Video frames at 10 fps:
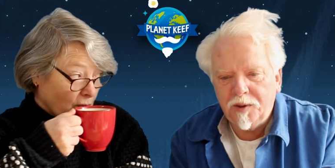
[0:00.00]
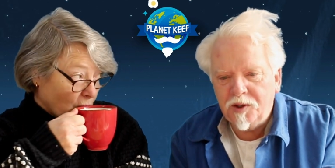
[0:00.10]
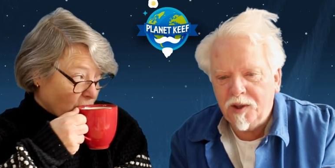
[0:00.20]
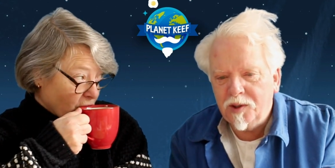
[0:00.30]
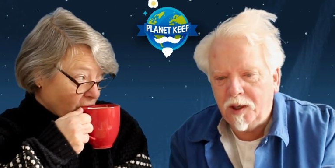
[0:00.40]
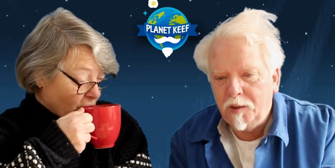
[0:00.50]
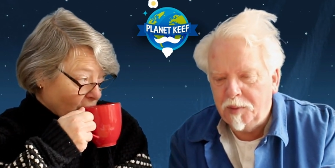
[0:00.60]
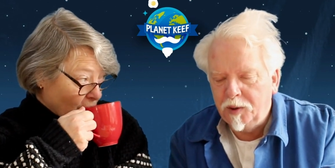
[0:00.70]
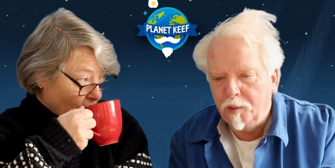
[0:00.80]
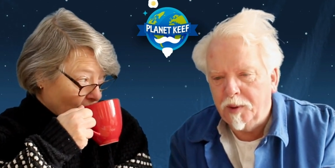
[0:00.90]
Speaker 1: there's things
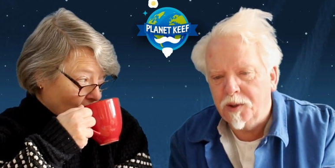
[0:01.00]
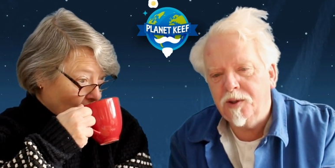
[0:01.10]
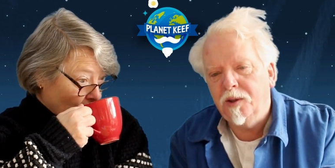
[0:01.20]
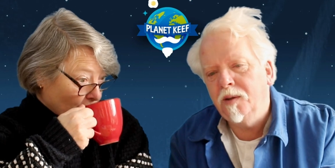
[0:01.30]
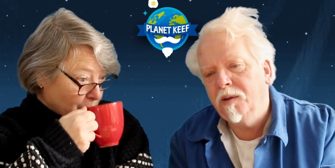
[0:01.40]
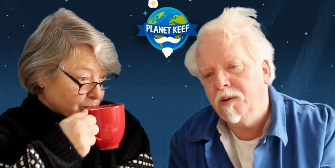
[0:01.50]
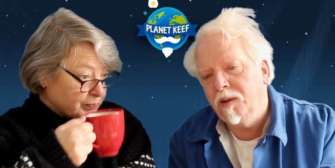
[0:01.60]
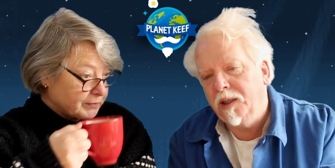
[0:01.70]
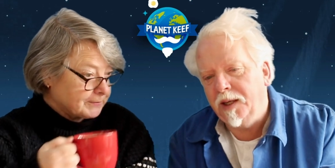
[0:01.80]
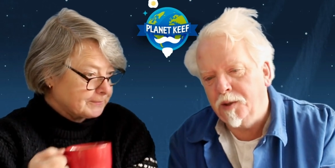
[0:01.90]
like Bundobust
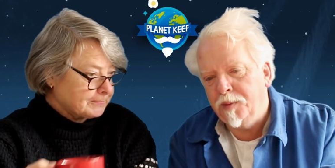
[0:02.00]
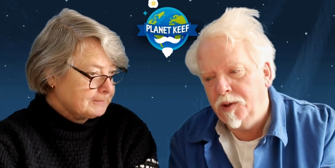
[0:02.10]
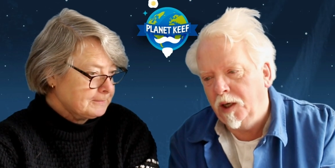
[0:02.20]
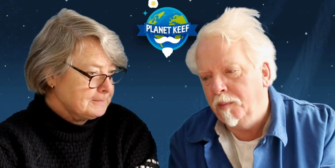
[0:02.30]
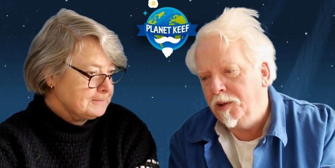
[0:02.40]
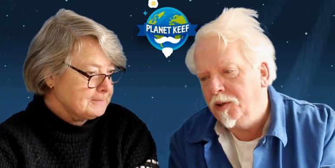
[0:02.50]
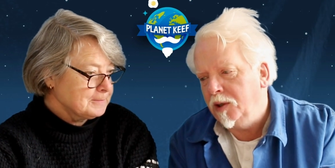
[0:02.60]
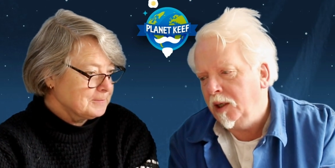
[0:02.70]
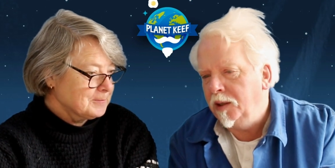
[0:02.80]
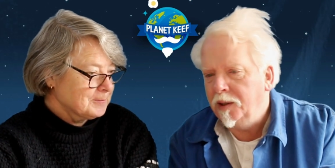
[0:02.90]
and Cat's
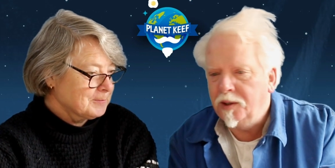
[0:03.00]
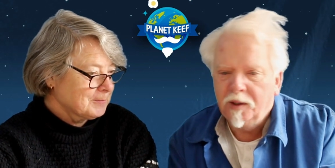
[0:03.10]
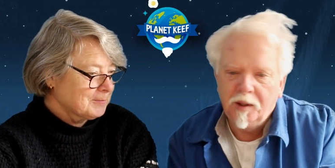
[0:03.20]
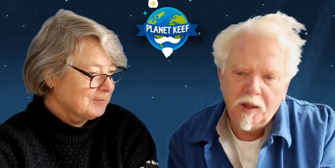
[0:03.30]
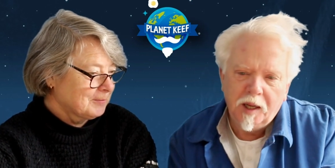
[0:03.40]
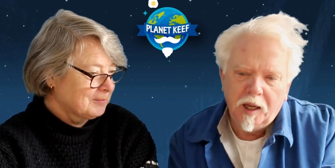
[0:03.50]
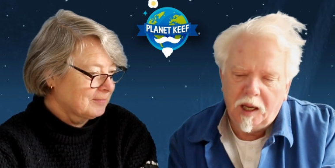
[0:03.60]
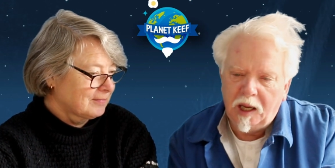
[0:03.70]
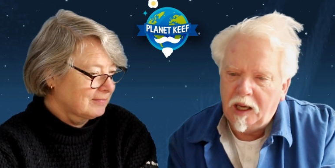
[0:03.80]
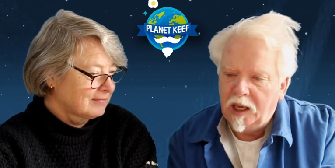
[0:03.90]
Pyjamas and
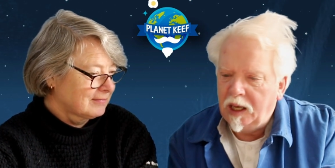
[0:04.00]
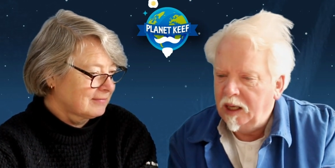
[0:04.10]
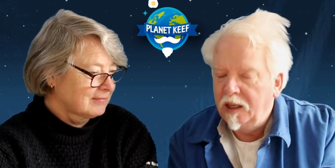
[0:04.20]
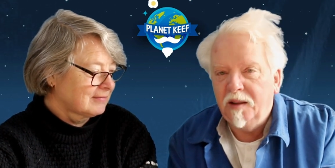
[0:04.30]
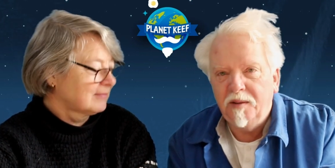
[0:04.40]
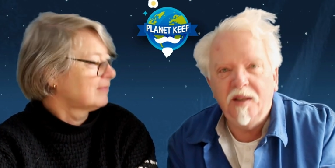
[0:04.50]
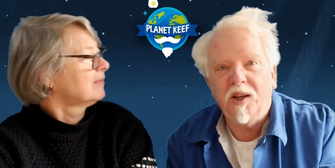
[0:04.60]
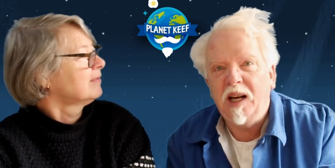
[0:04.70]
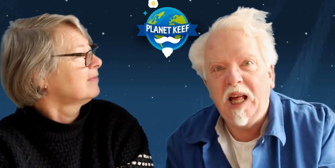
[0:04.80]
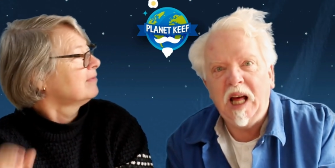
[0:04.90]

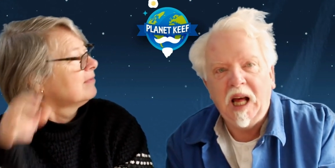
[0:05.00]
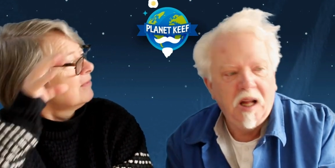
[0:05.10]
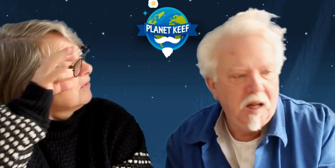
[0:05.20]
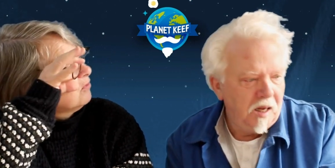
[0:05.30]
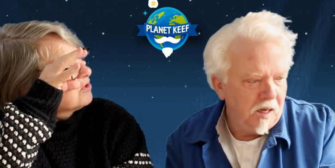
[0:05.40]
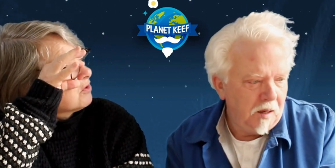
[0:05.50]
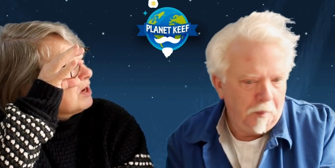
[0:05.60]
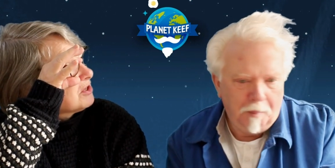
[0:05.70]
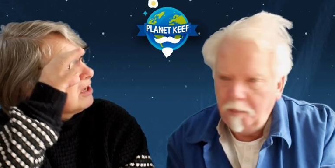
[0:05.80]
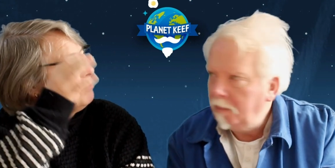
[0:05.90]
things like that. So
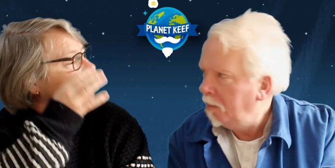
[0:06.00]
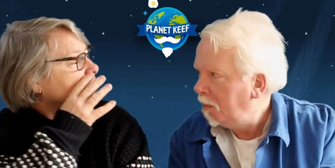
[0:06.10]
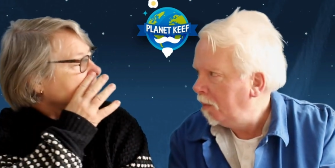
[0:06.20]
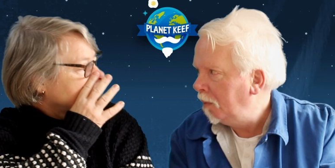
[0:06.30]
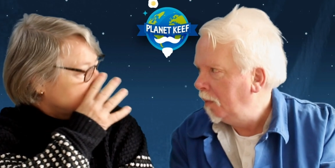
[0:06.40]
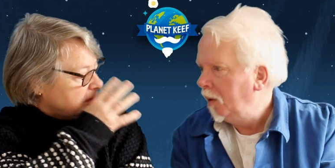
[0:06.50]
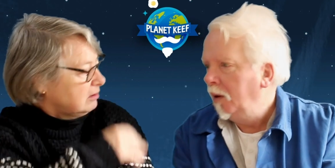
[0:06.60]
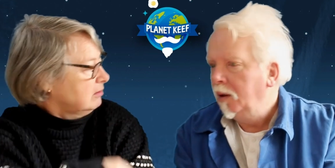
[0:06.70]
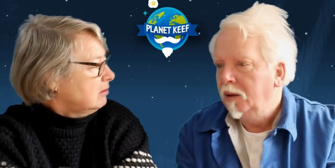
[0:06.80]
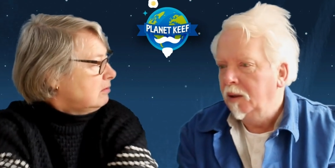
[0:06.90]
why do they appeal?
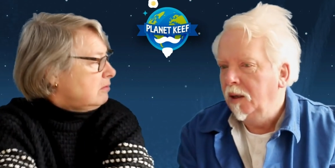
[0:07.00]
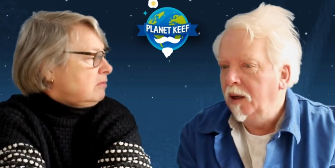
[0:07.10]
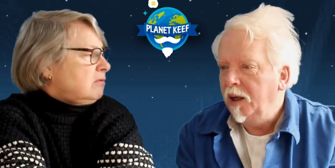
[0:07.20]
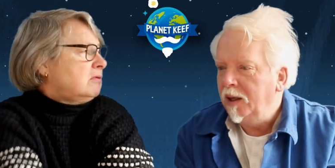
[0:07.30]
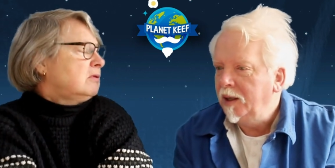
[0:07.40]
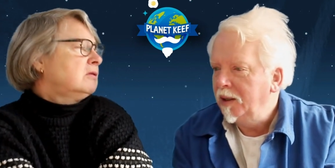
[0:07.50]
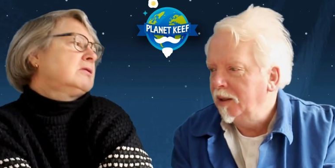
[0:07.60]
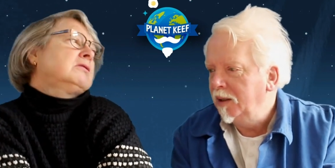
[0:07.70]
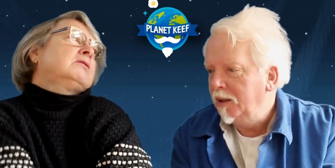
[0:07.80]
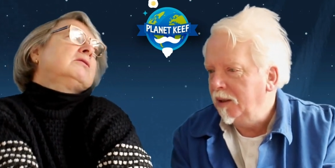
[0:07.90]

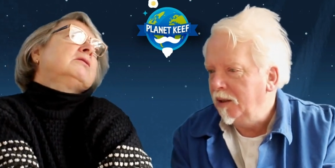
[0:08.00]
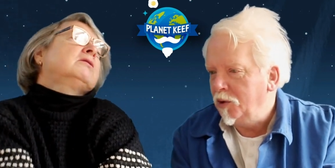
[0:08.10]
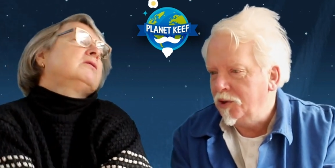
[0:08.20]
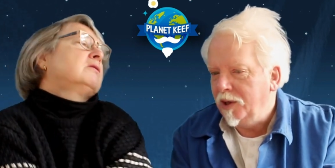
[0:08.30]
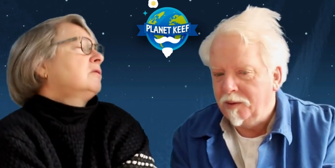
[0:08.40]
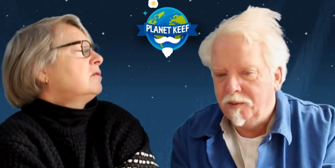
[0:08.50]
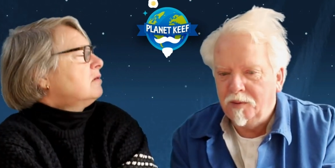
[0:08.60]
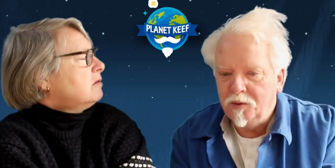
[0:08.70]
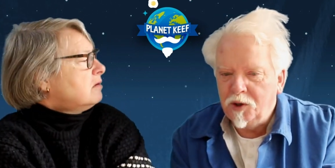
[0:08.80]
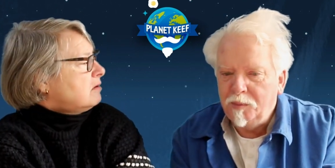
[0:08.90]
Because they're
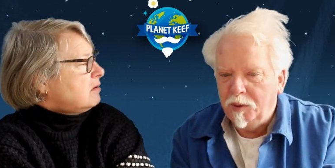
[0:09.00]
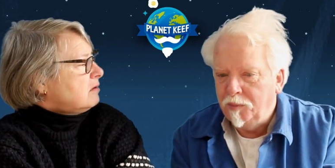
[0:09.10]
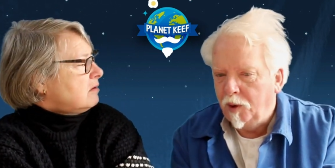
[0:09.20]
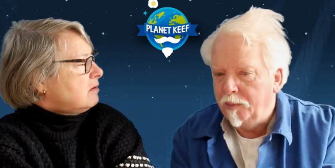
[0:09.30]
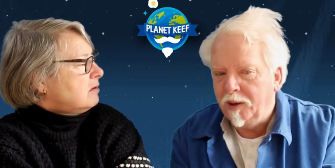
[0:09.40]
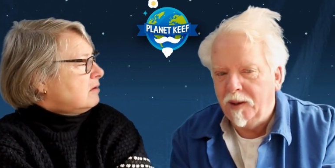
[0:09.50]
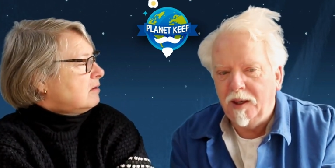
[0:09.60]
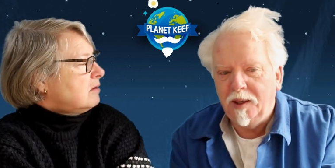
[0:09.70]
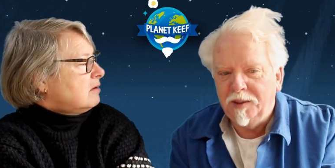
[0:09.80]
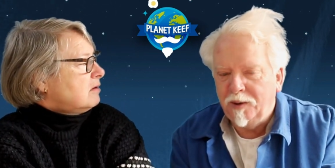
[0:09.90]
cheap and
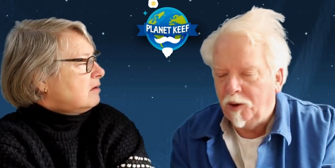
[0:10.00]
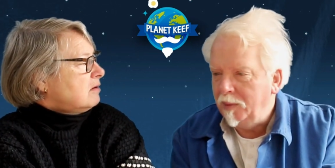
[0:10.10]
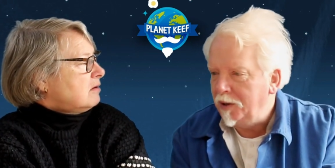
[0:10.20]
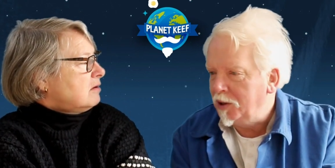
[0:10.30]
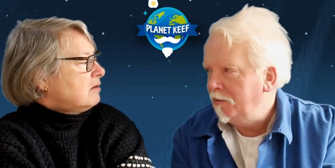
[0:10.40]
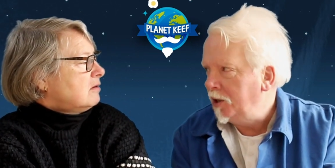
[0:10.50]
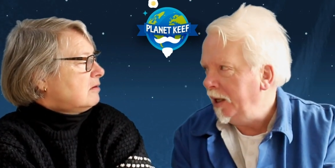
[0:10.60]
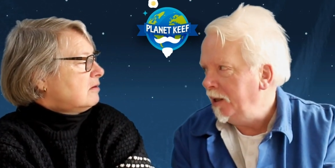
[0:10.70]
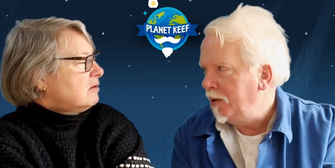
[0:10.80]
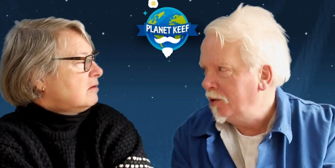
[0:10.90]
popular, and they're not massive
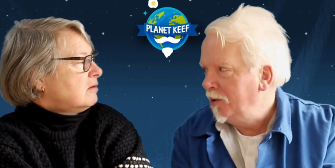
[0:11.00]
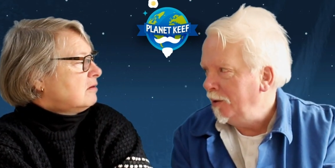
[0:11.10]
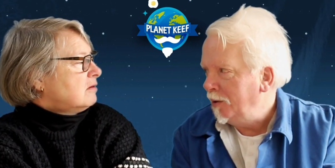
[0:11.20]
chains, and they